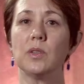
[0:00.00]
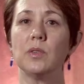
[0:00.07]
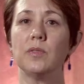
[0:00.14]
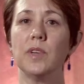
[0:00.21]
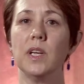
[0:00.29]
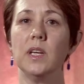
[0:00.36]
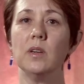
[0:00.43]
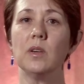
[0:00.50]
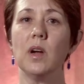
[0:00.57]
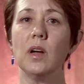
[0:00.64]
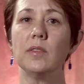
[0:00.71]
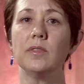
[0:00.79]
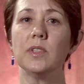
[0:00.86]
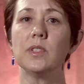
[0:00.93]
through video
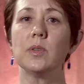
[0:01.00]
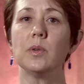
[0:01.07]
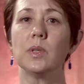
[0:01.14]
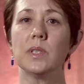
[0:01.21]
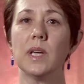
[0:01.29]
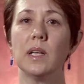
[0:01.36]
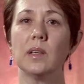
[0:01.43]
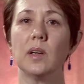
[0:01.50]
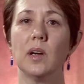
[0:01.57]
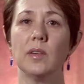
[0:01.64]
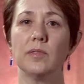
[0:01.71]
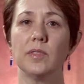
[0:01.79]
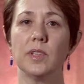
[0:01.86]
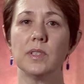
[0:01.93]
conference or
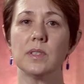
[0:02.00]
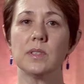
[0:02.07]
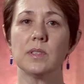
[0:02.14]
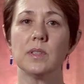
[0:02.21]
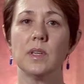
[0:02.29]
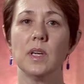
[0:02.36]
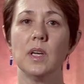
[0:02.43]
teleconference.